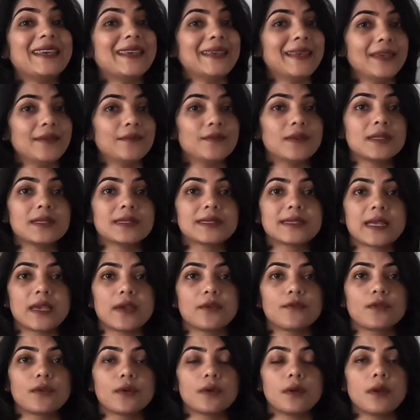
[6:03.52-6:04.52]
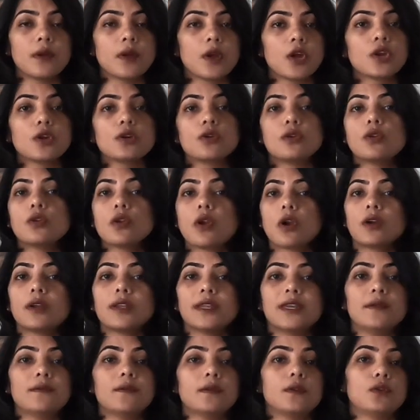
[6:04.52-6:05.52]
even safer, do
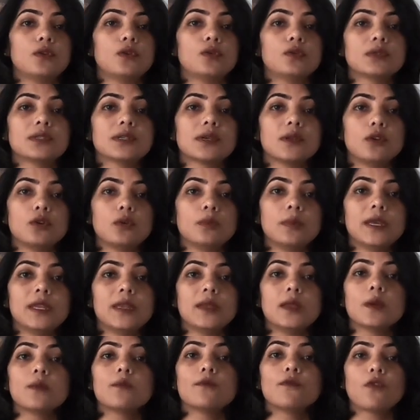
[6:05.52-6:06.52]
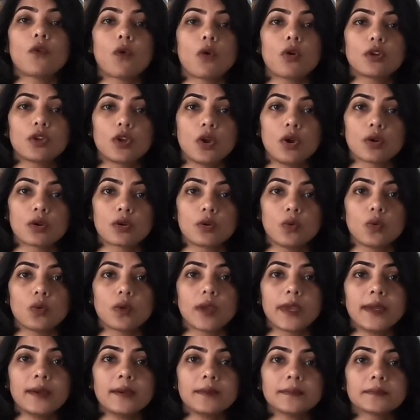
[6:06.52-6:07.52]
not even use aluminium for your
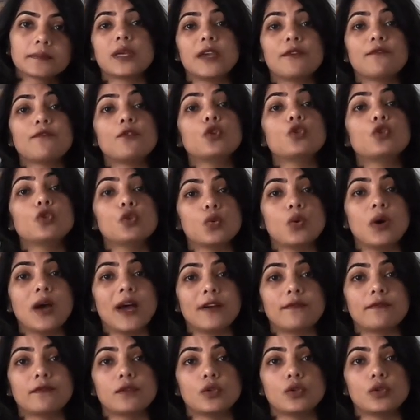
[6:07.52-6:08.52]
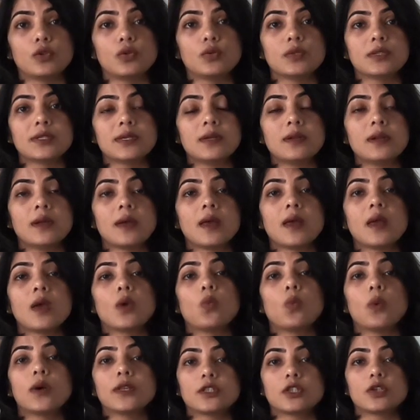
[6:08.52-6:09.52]
if you do have to use it,
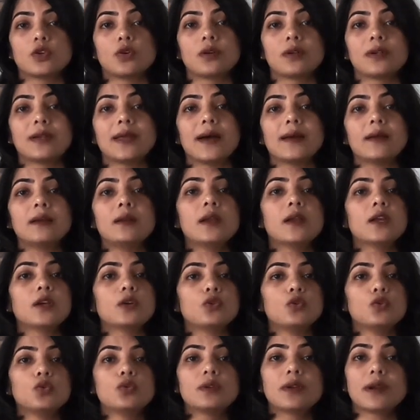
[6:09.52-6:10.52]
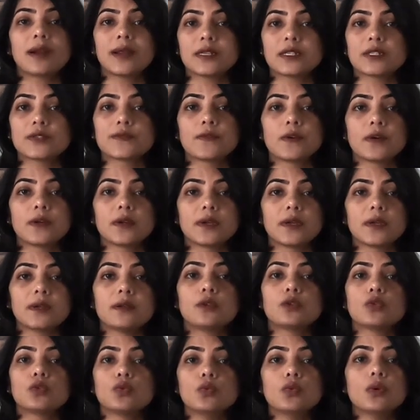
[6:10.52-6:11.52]
once you're done, do transfer
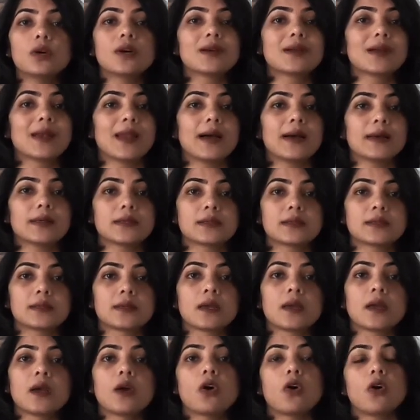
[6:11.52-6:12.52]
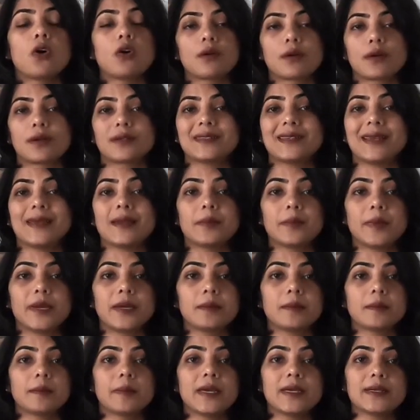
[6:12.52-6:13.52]
it to a glass or a
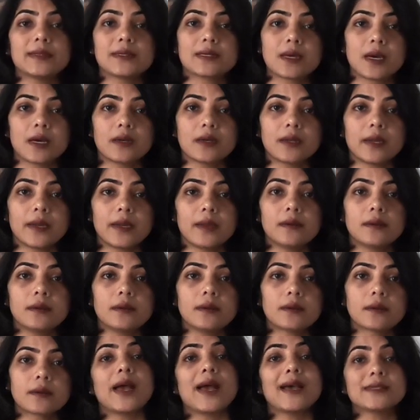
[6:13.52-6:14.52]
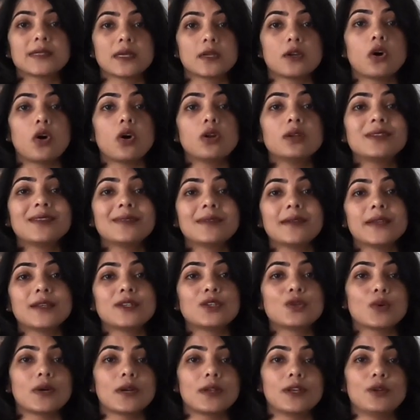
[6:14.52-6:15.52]
ceramic based container. As an alternate
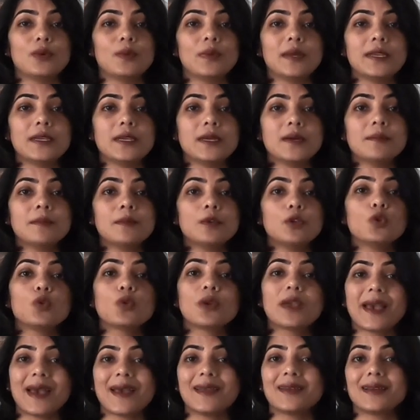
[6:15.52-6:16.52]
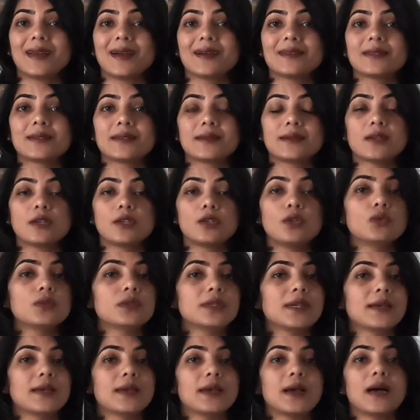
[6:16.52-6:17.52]
to aluminium, you can consider
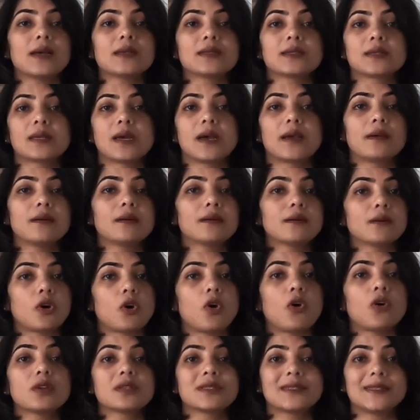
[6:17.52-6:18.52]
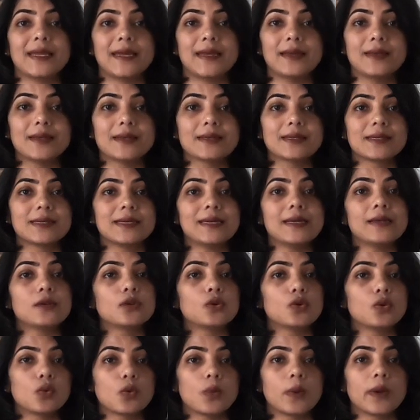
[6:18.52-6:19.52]
using cast iron or stainless steel
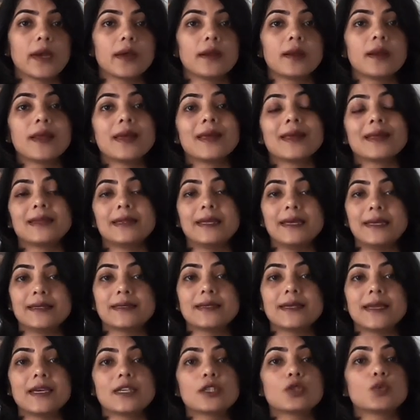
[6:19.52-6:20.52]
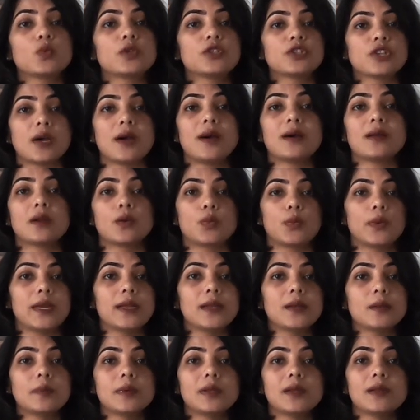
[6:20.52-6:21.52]
cookware these days which are
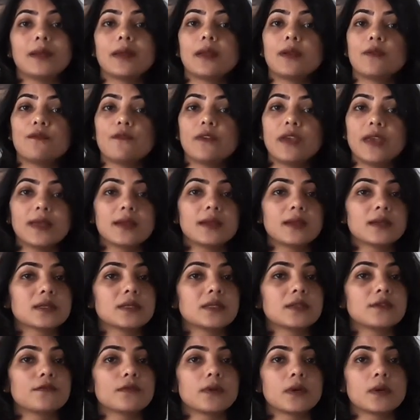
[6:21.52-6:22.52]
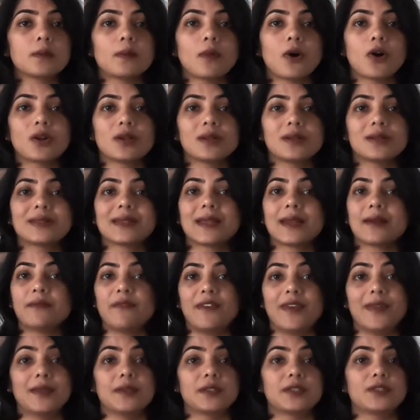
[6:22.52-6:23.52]
available in various different models at
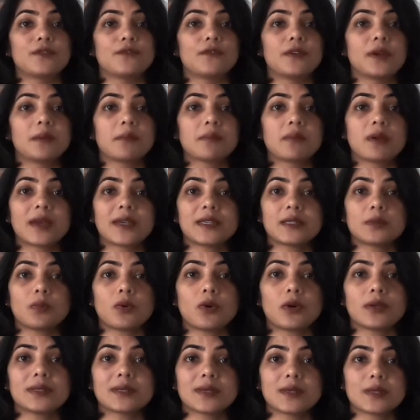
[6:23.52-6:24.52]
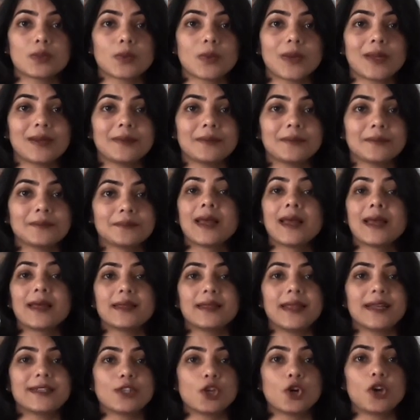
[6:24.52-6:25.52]
various different price points as well.
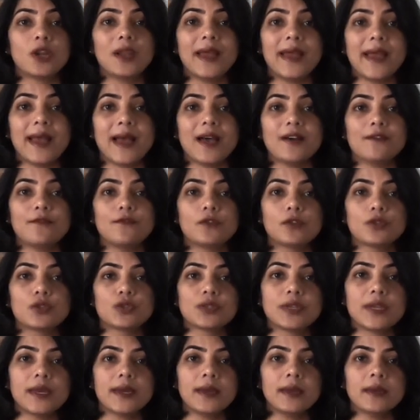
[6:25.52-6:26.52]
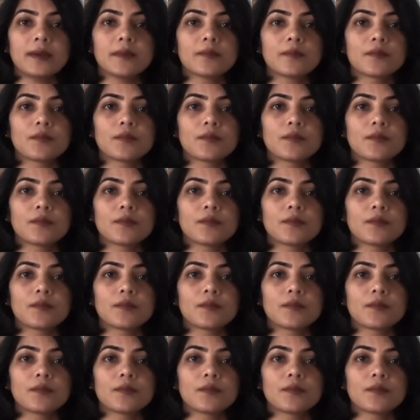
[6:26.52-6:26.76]
That's all I have for today.